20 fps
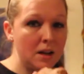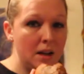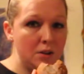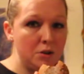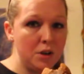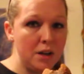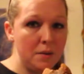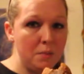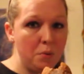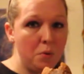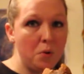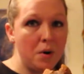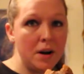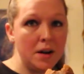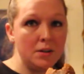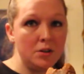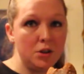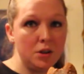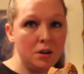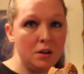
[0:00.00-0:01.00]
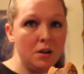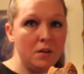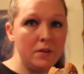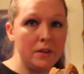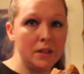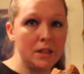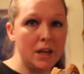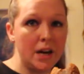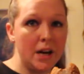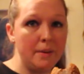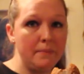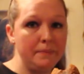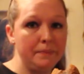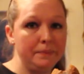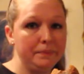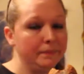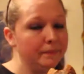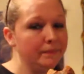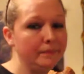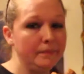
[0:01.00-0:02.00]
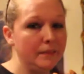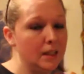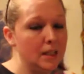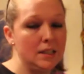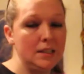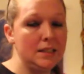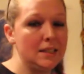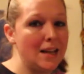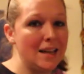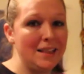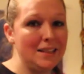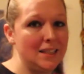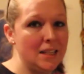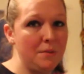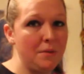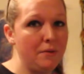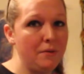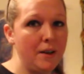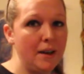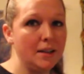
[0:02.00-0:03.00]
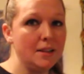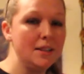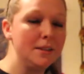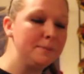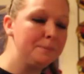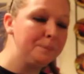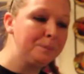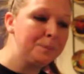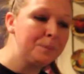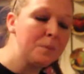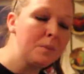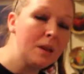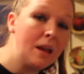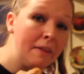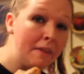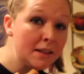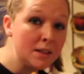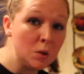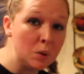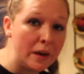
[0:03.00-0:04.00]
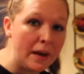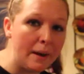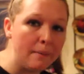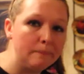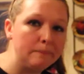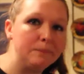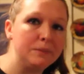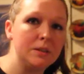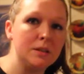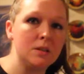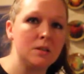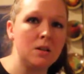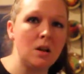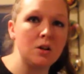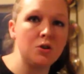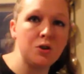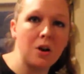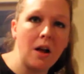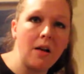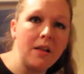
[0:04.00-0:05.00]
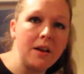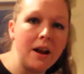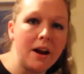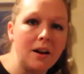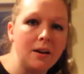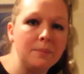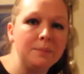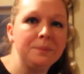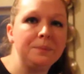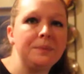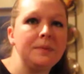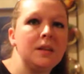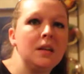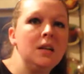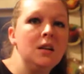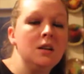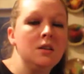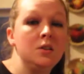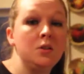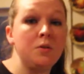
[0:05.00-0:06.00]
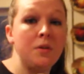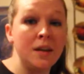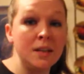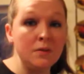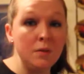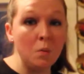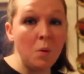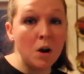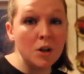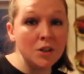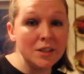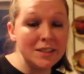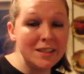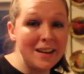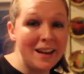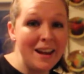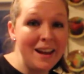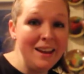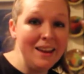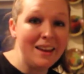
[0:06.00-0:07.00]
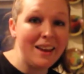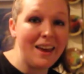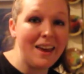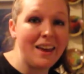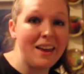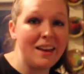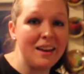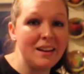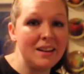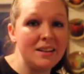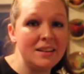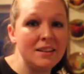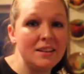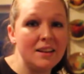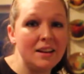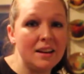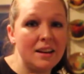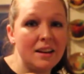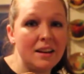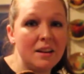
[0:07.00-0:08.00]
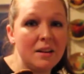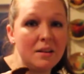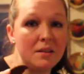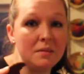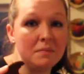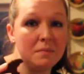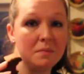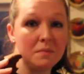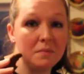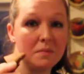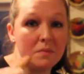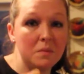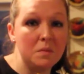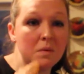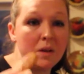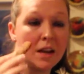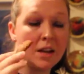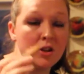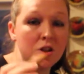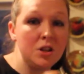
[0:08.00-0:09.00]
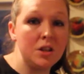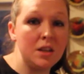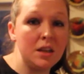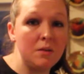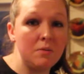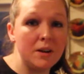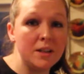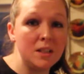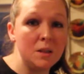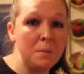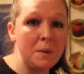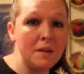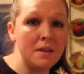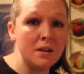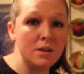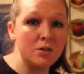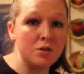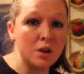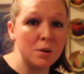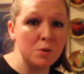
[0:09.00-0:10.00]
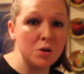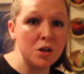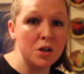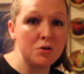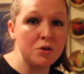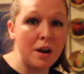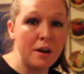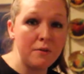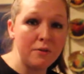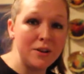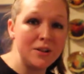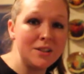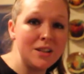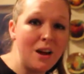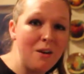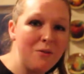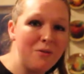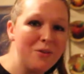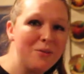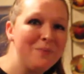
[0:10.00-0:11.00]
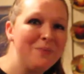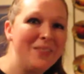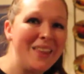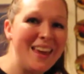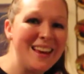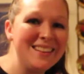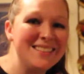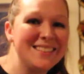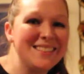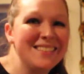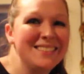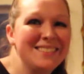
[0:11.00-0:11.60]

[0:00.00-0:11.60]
I tried pouring sugar over the top. It's not the same effect. And that's okay. This is all trial and error. So thanks for watching today, and catch the recipe in the description and try it for yourself. Thanks!